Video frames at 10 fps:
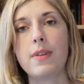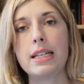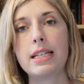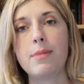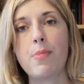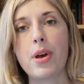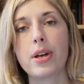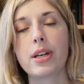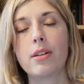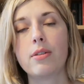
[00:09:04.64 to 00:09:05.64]
to read his
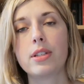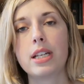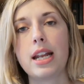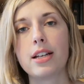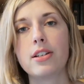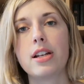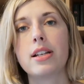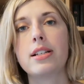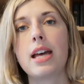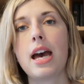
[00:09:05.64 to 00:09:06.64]
book, Lost
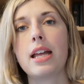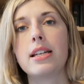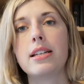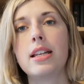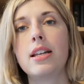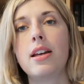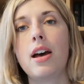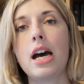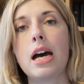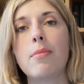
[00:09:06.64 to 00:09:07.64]
Connections, and
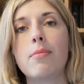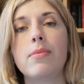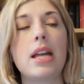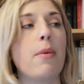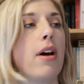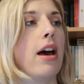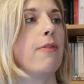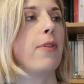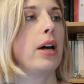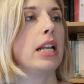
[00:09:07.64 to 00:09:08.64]
um, now I
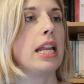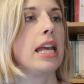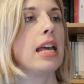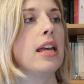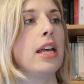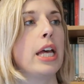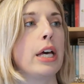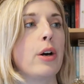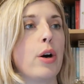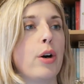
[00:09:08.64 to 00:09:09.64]
have finally
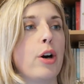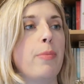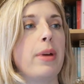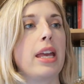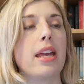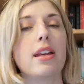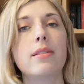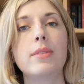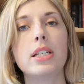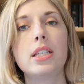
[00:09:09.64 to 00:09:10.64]
got a copy,
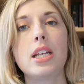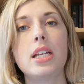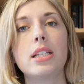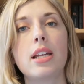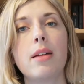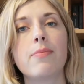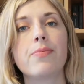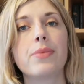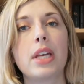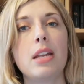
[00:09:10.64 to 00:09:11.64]
which is
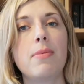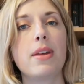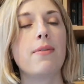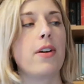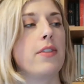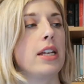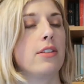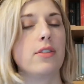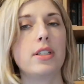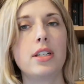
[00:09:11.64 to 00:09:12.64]
um, going to be very
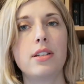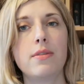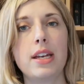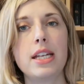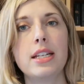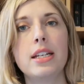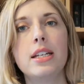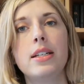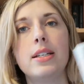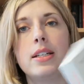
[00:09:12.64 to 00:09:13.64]
interesting to read.
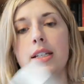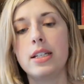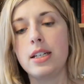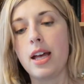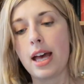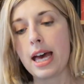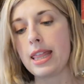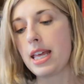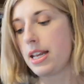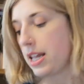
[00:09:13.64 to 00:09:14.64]

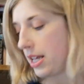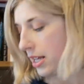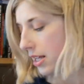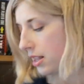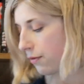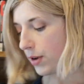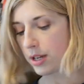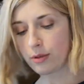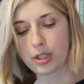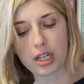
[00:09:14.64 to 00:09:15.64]
And then the
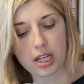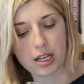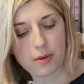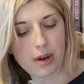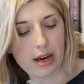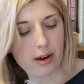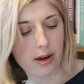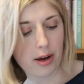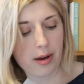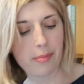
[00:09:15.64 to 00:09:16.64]
final two
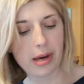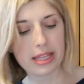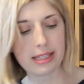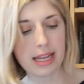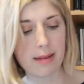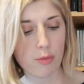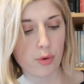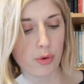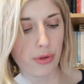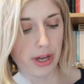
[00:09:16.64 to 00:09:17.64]
are by the same
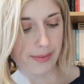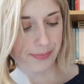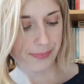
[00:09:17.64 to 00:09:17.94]
author,